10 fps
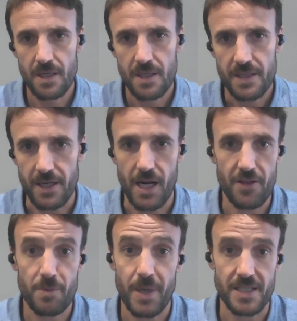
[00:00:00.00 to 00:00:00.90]
There are
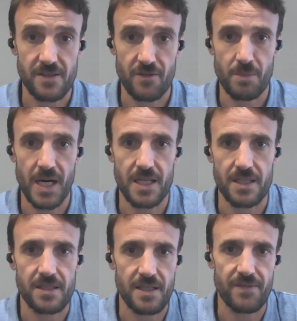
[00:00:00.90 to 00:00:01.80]
other parts of the
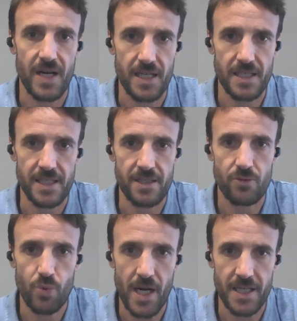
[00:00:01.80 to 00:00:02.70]
market that have hardly
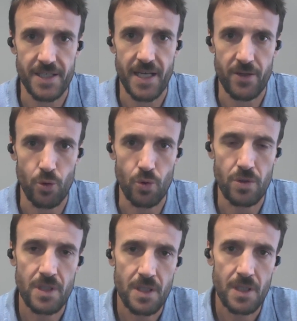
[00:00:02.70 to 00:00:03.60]
rallied at
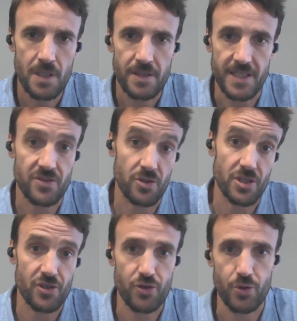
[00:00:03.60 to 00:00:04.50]
all. That's not
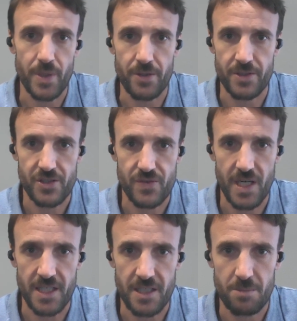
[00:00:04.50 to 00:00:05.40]
just true here in
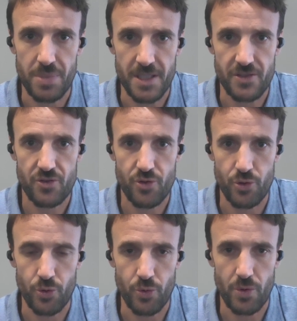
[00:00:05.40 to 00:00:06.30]
Australia, but it's
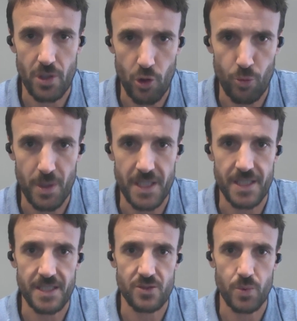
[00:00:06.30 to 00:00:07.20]
true
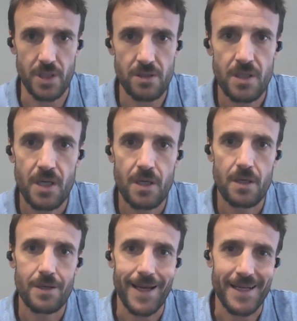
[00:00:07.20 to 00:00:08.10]
globally as well.
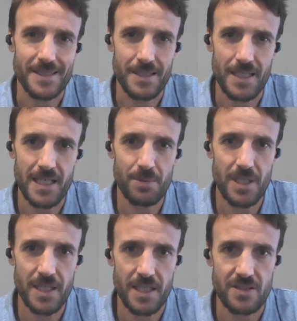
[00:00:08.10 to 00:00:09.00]
And it's
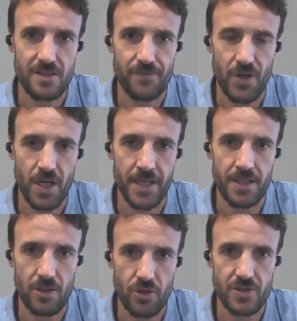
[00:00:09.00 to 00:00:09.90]
enabling us to
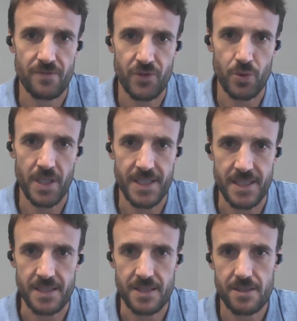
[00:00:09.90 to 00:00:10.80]
find lots of new
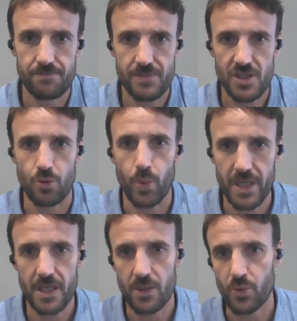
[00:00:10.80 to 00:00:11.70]
ideas. So
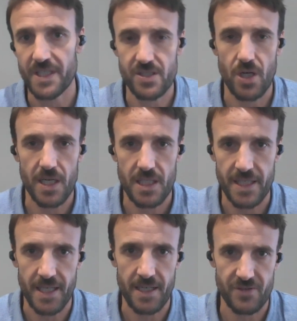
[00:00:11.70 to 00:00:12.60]
we are
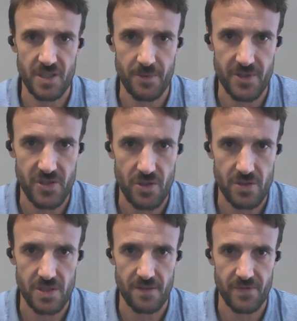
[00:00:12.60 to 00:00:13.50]
recycling out of some of the
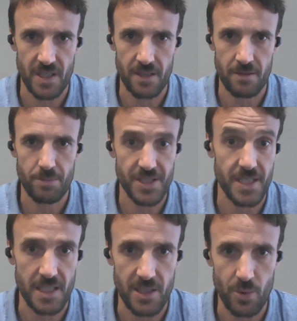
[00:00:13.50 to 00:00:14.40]
stocks that have done
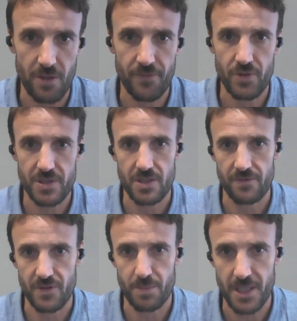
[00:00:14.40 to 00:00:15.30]
particularly well for us
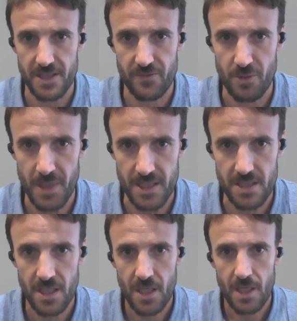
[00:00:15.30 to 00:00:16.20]
over the past few months.